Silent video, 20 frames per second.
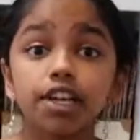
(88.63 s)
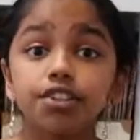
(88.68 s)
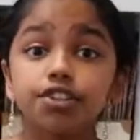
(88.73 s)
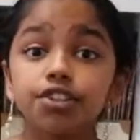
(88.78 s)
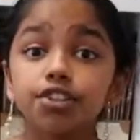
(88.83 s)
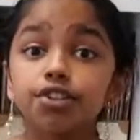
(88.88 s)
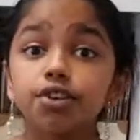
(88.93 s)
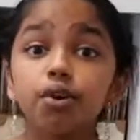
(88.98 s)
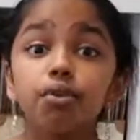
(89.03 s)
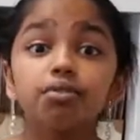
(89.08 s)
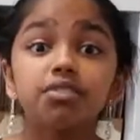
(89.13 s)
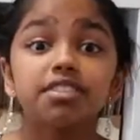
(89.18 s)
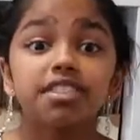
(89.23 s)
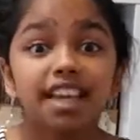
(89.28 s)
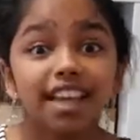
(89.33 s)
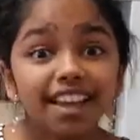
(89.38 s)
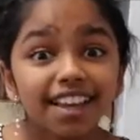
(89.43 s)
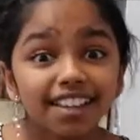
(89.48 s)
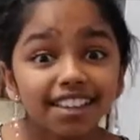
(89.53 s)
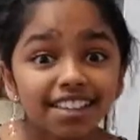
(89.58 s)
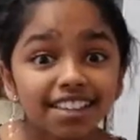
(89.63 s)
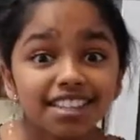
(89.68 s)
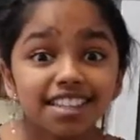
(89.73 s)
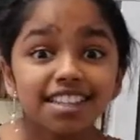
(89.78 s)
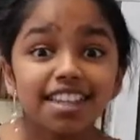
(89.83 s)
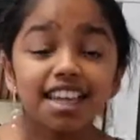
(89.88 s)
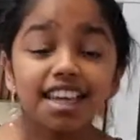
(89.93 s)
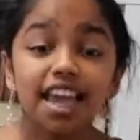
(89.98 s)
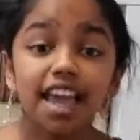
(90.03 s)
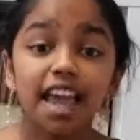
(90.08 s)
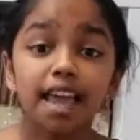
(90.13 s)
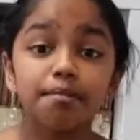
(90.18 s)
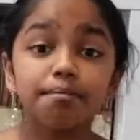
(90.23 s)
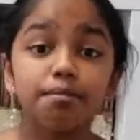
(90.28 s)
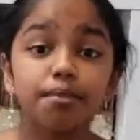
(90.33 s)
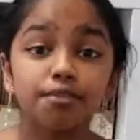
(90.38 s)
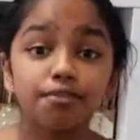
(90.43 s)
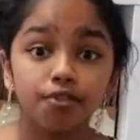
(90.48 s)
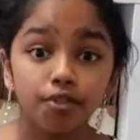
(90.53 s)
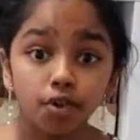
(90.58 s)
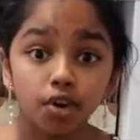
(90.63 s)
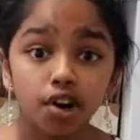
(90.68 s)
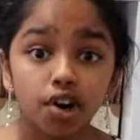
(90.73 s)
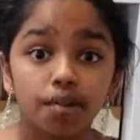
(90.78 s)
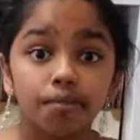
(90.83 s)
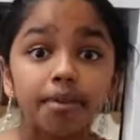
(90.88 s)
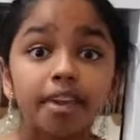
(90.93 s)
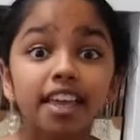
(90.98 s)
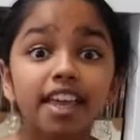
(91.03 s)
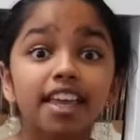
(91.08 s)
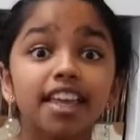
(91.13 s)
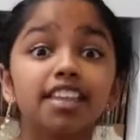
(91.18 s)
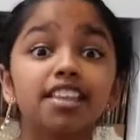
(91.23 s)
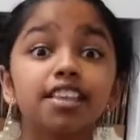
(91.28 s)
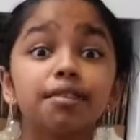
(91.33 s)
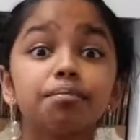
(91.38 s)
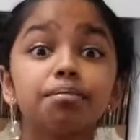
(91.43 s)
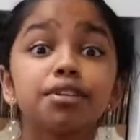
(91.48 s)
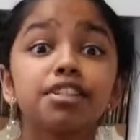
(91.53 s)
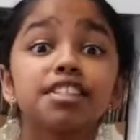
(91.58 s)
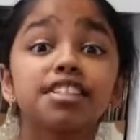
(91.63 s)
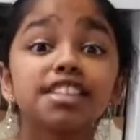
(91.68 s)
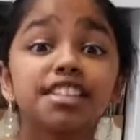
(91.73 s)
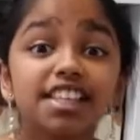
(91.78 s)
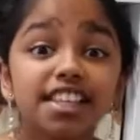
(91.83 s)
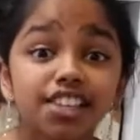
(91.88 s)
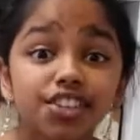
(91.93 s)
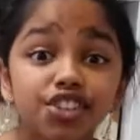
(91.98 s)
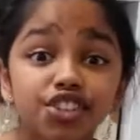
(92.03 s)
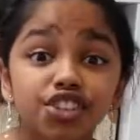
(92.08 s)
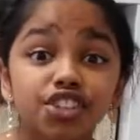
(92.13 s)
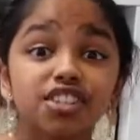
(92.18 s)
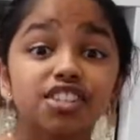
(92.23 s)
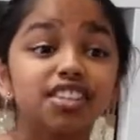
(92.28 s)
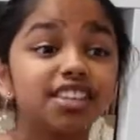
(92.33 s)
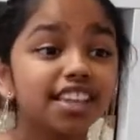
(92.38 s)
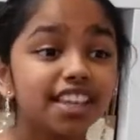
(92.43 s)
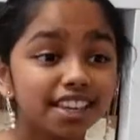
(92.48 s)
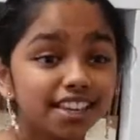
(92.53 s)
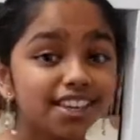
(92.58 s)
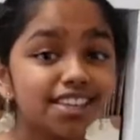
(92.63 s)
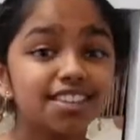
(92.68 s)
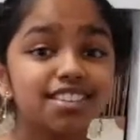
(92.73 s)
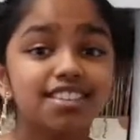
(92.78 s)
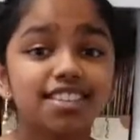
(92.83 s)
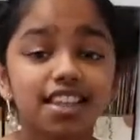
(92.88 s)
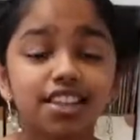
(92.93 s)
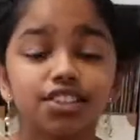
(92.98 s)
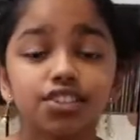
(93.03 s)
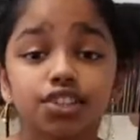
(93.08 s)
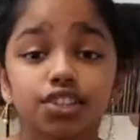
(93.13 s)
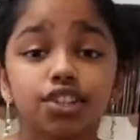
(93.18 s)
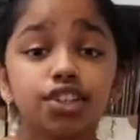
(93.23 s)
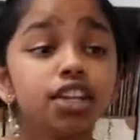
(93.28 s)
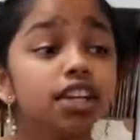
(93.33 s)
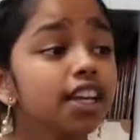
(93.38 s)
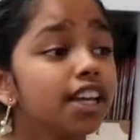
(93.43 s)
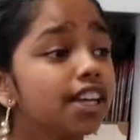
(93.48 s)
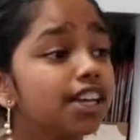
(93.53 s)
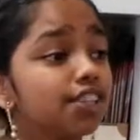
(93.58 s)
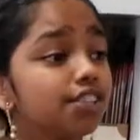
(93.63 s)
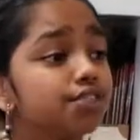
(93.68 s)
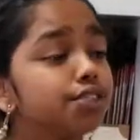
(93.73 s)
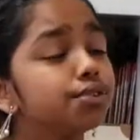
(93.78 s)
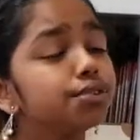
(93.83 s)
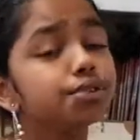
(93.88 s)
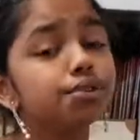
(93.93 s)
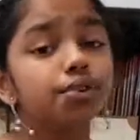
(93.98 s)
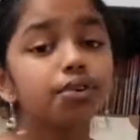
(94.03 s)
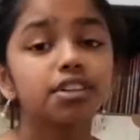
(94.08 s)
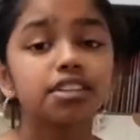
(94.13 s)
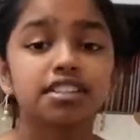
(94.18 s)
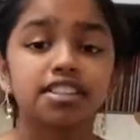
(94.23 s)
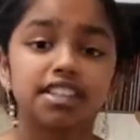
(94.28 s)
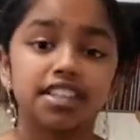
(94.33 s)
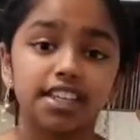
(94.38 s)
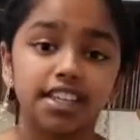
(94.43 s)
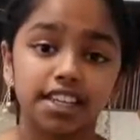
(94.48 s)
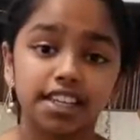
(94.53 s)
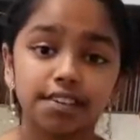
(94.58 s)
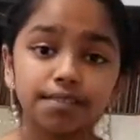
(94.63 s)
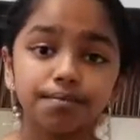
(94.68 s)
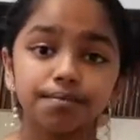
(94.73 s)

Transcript: to go dance and perform in the prestigious Lincoln Center in New York City.